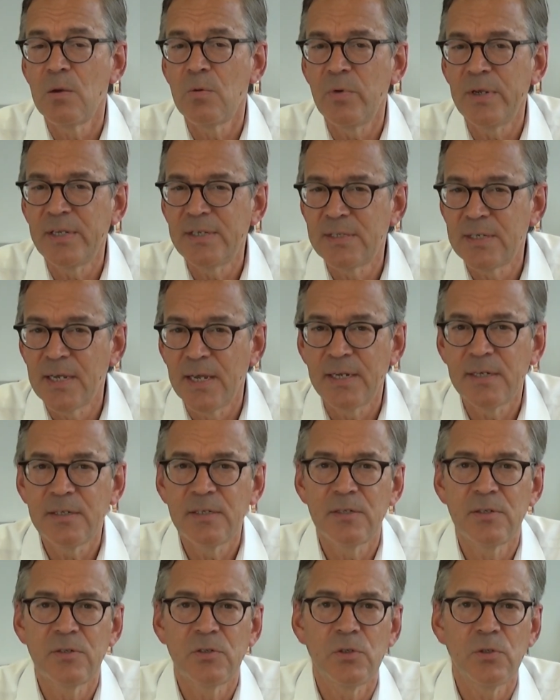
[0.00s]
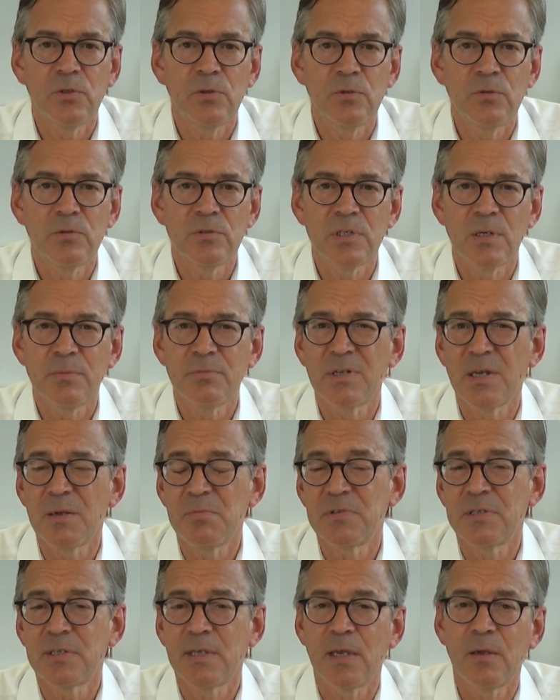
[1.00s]
we tend to
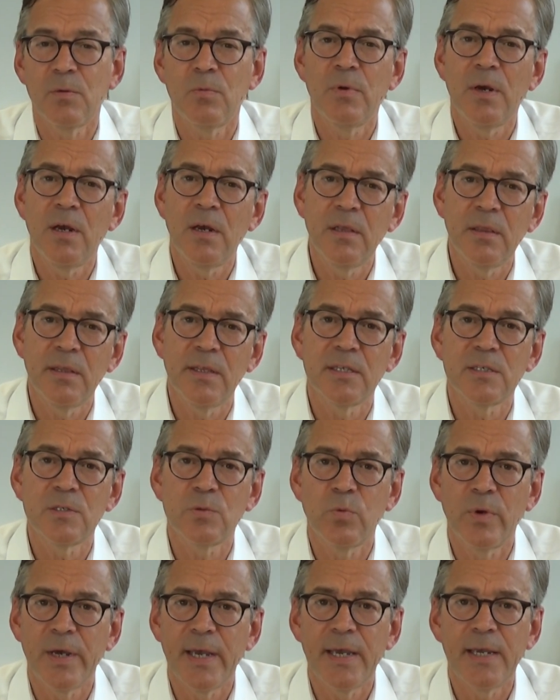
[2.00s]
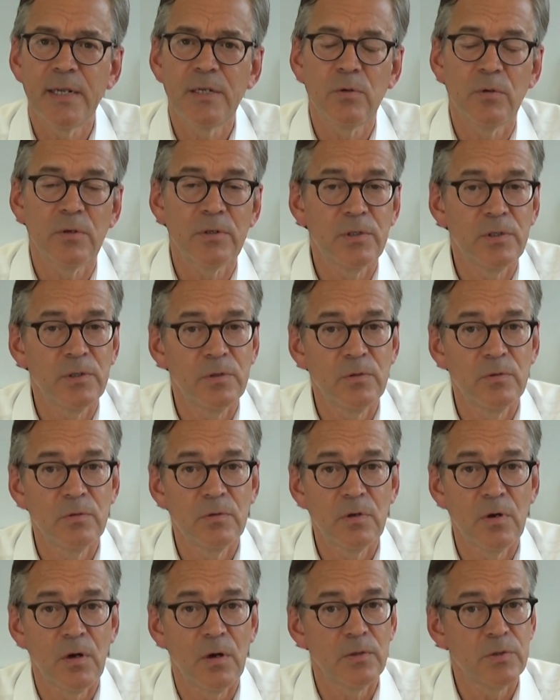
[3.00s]
sometimes say, well, let's wait, or do
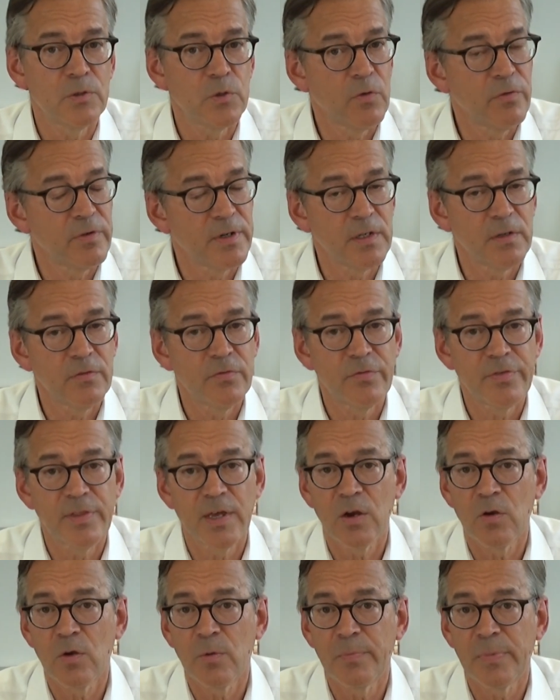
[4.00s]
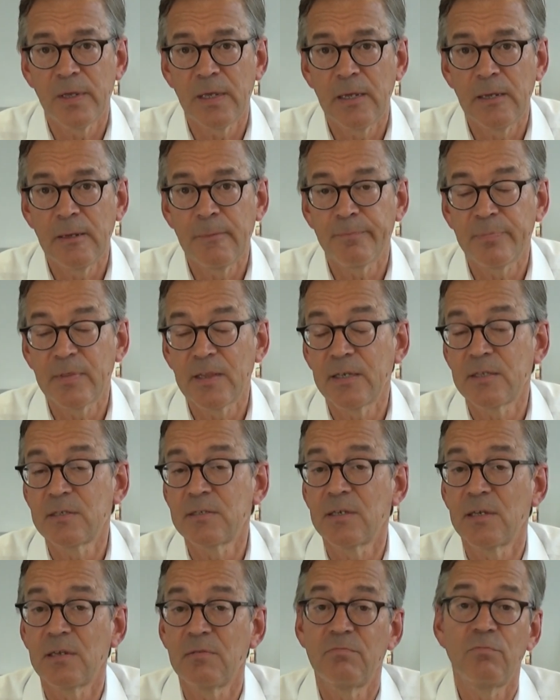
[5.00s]
conservative therapy, let's
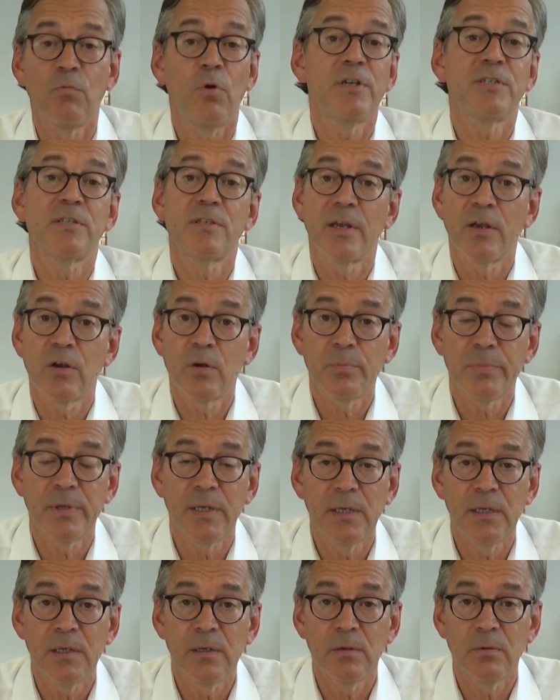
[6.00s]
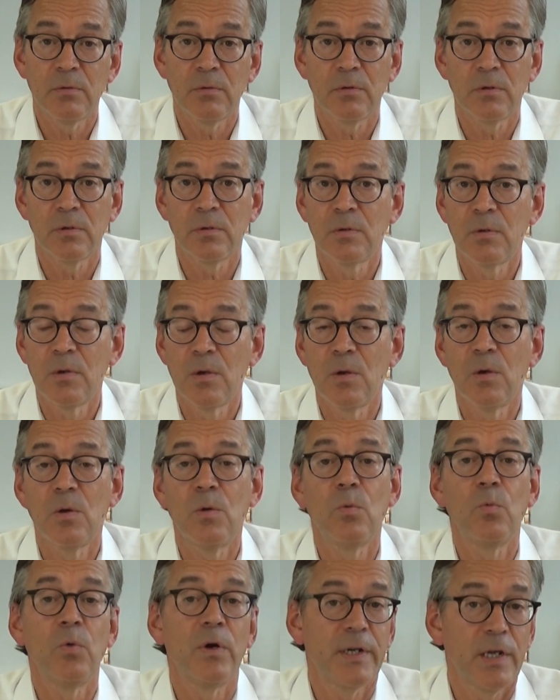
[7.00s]
say voice therapy or
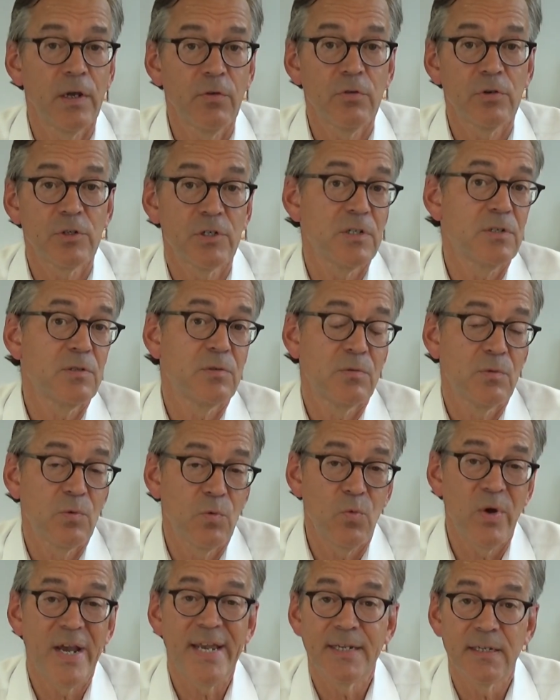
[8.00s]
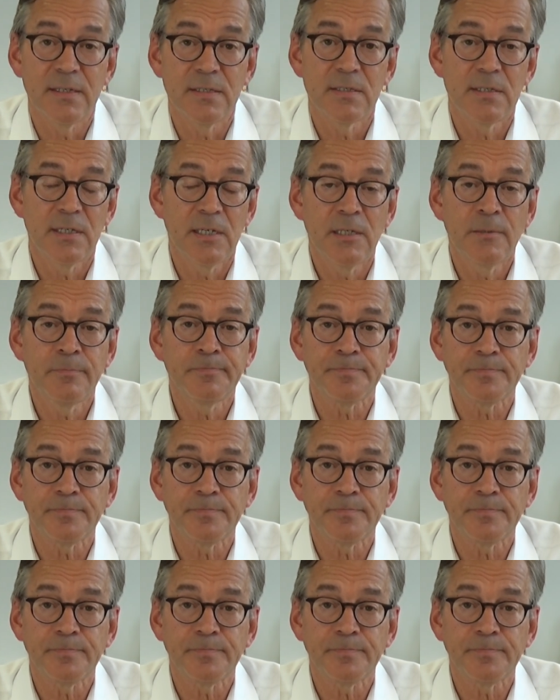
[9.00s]
whatever, just wait and see.